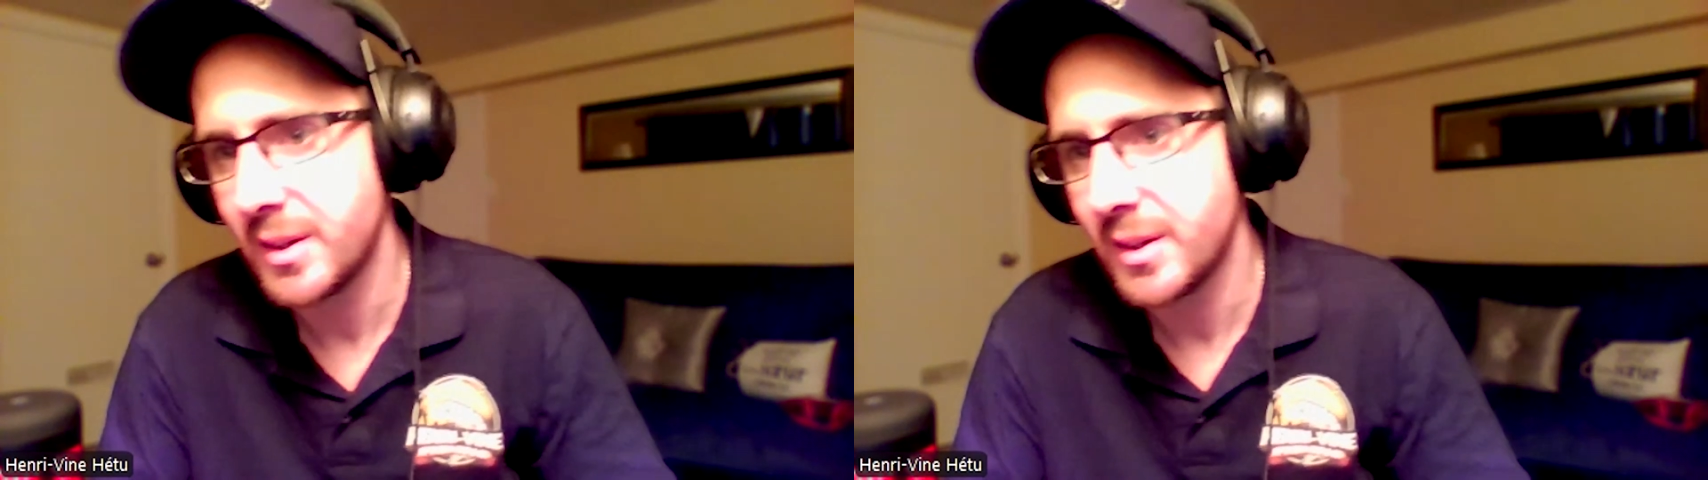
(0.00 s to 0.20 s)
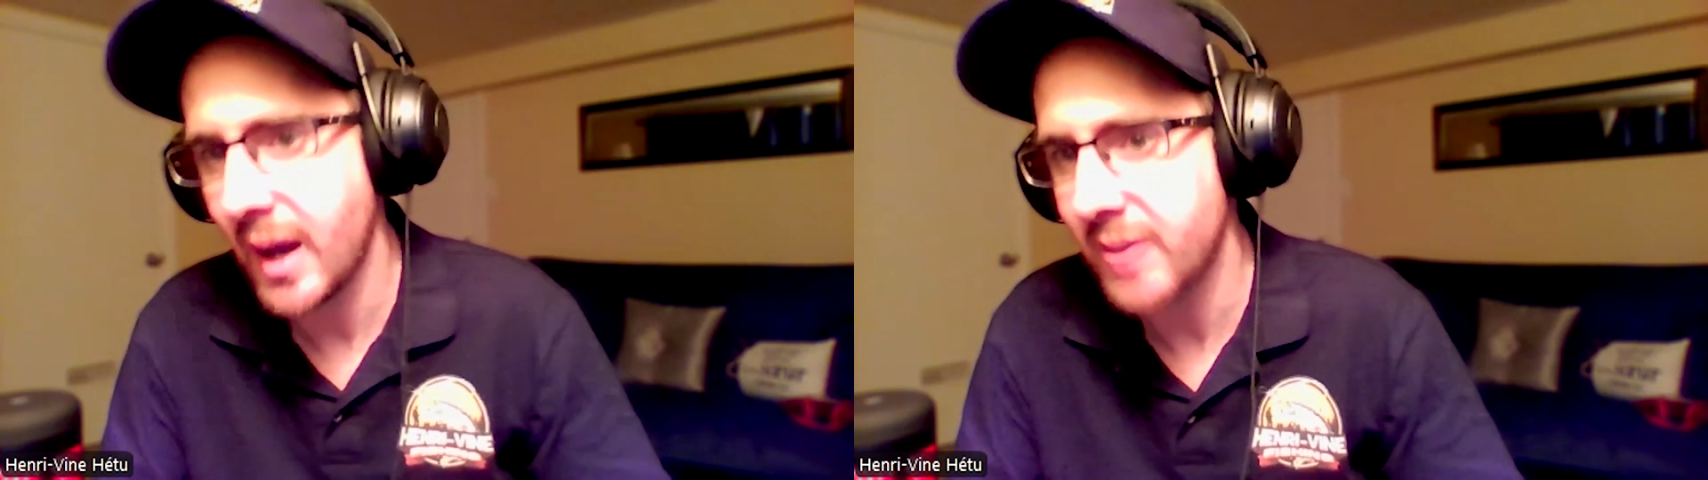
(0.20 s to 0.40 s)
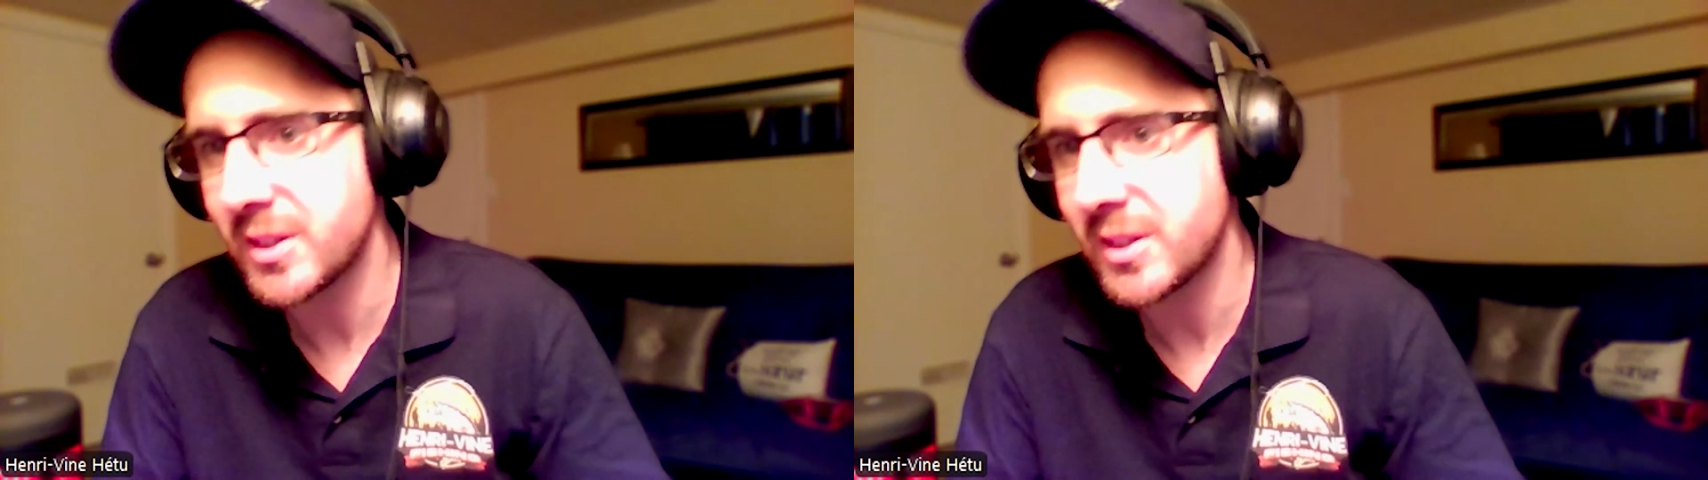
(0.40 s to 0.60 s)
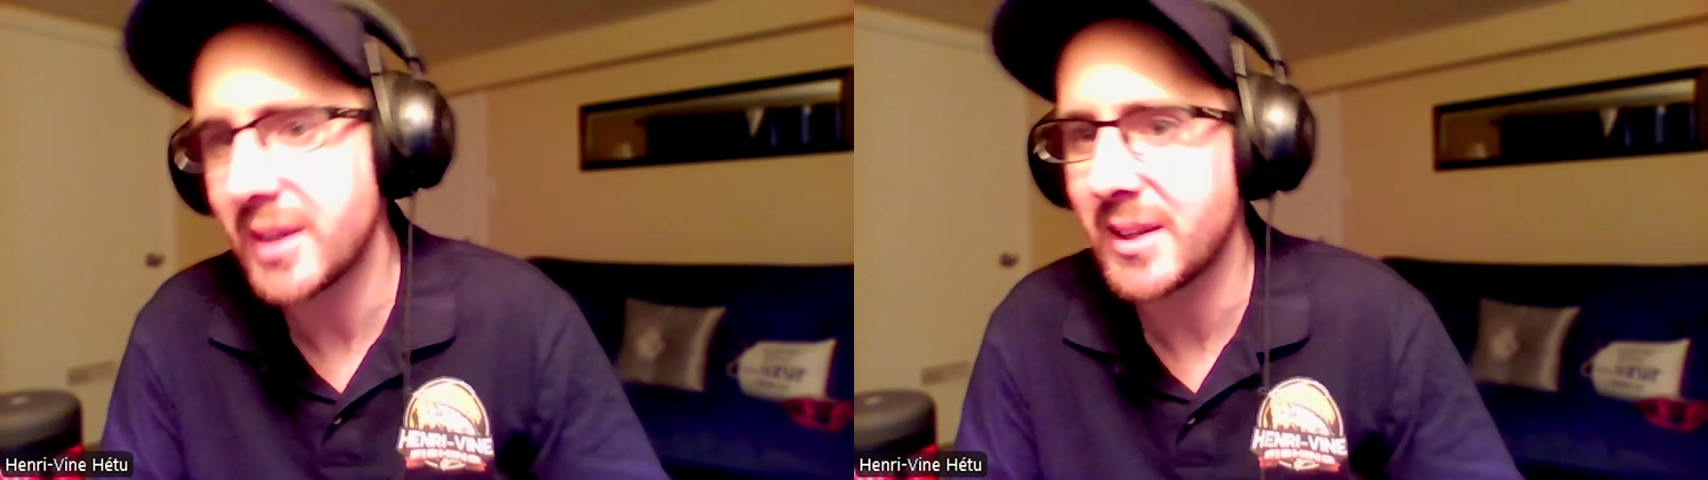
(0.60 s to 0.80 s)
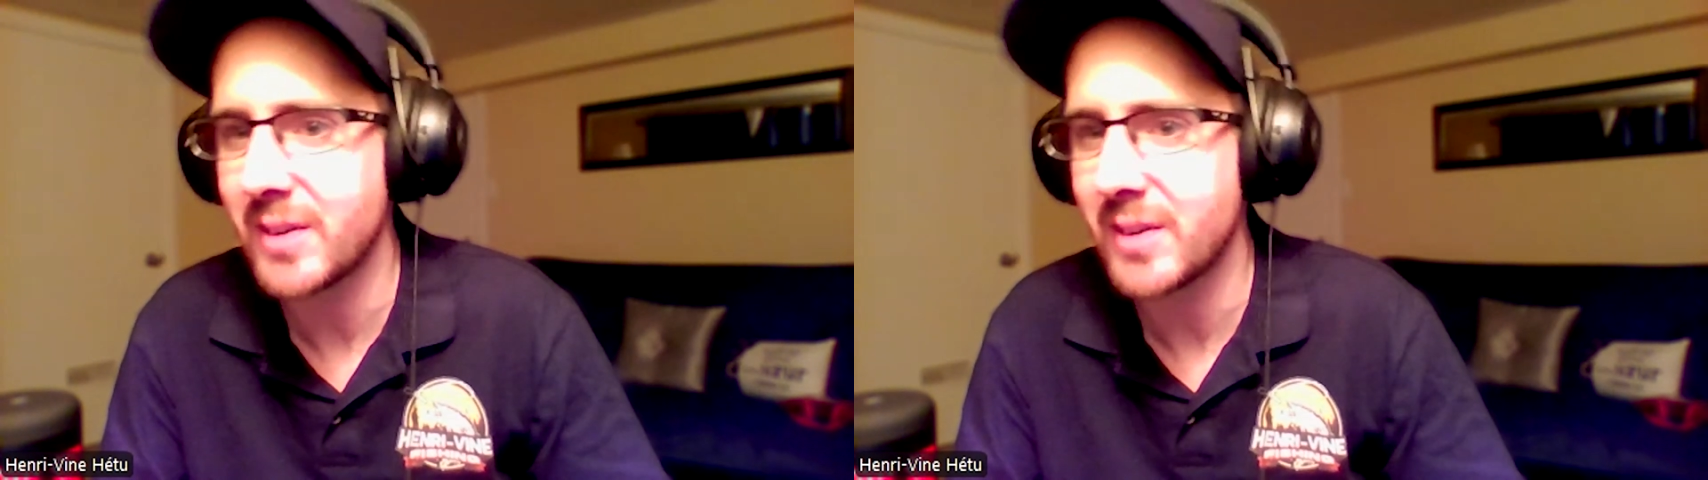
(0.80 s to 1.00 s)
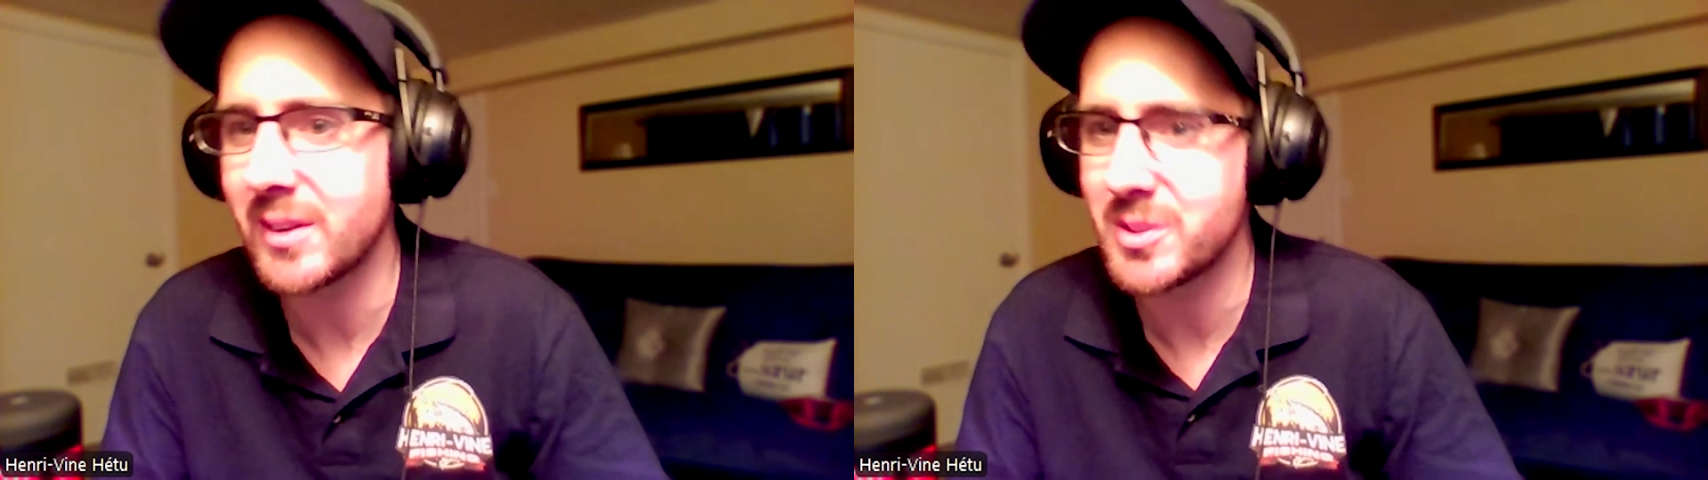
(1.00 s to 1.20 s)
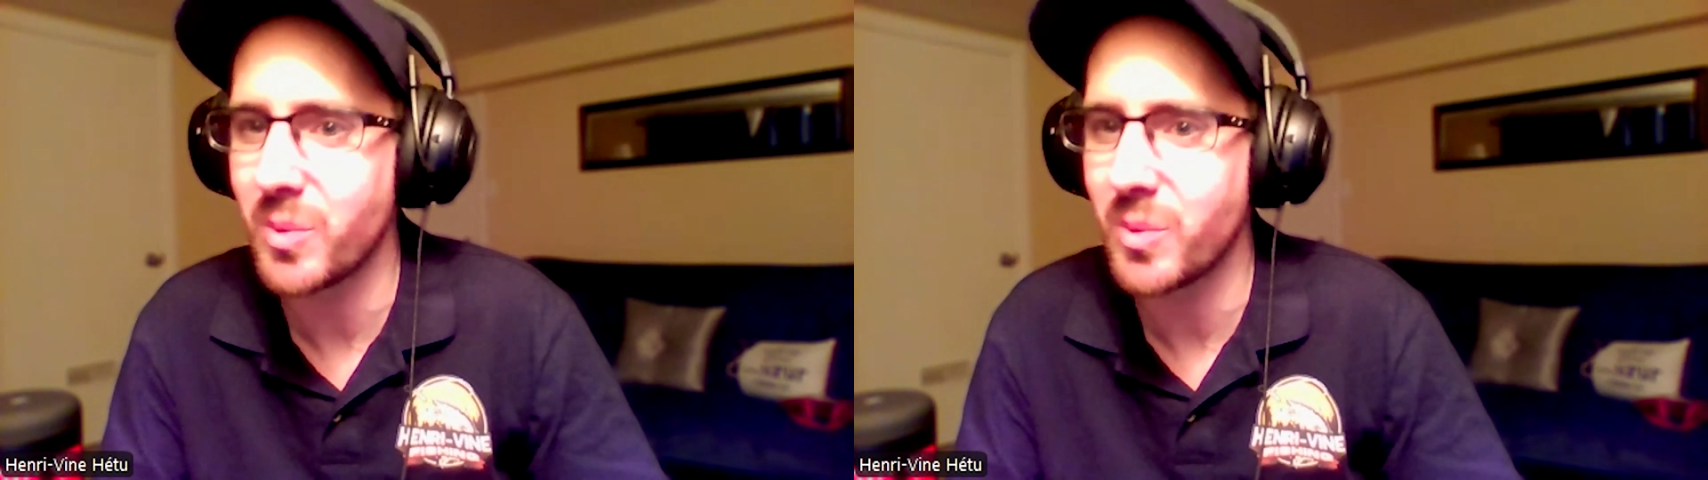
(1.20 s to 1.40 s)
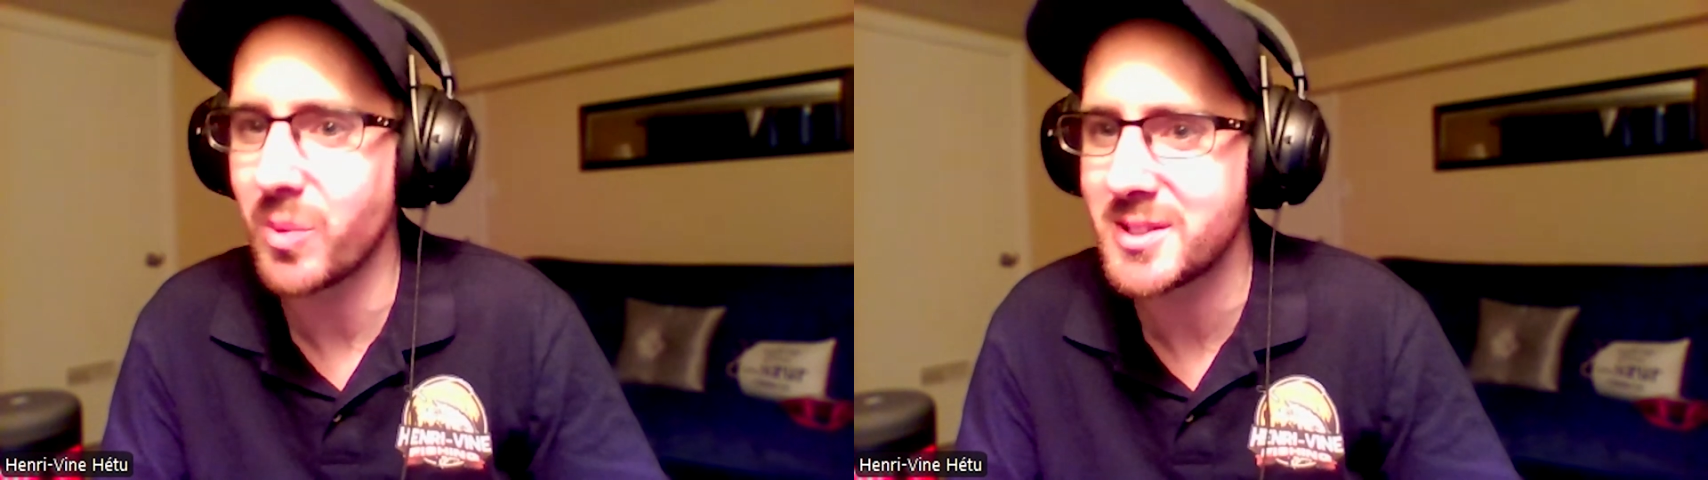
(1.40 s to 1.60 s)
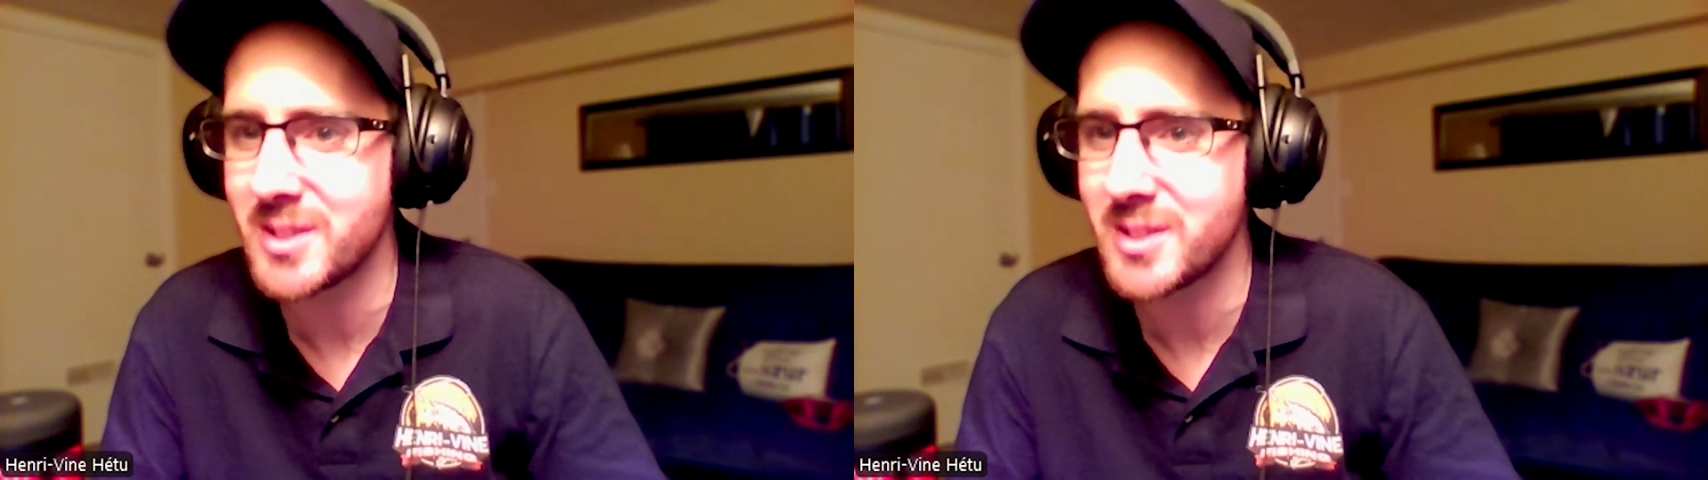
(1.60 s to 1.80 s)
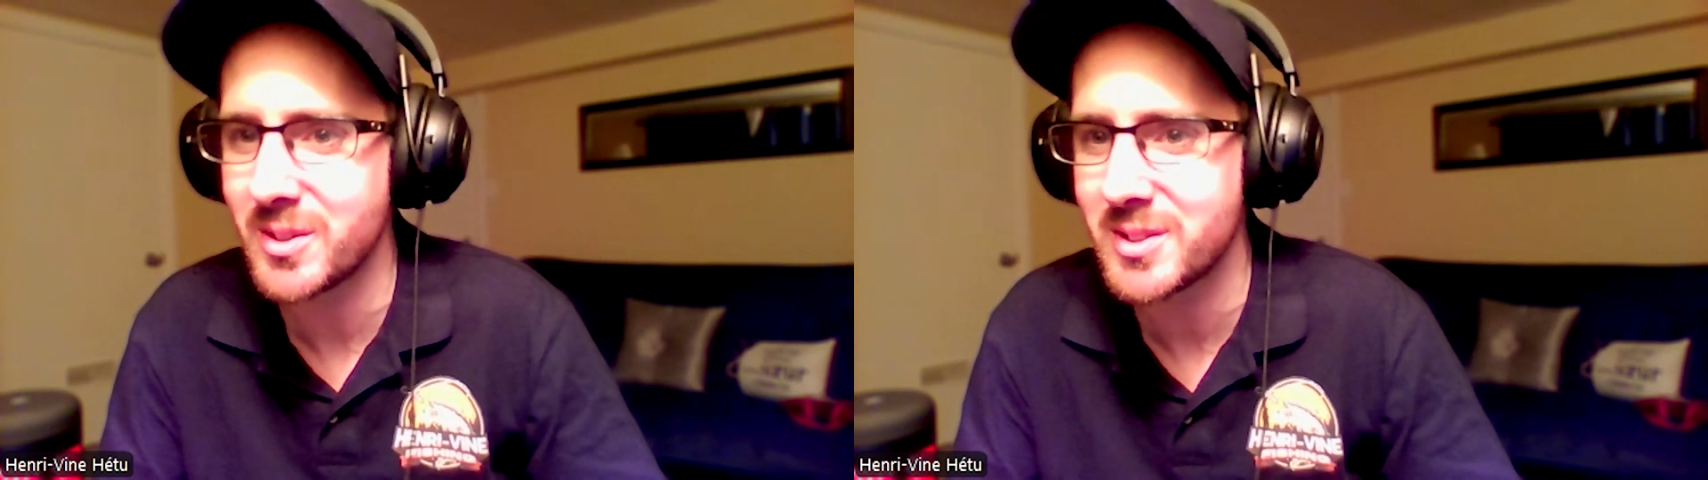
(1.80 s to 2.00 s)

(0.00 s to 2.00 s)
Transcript: I had to take it out at least once this year.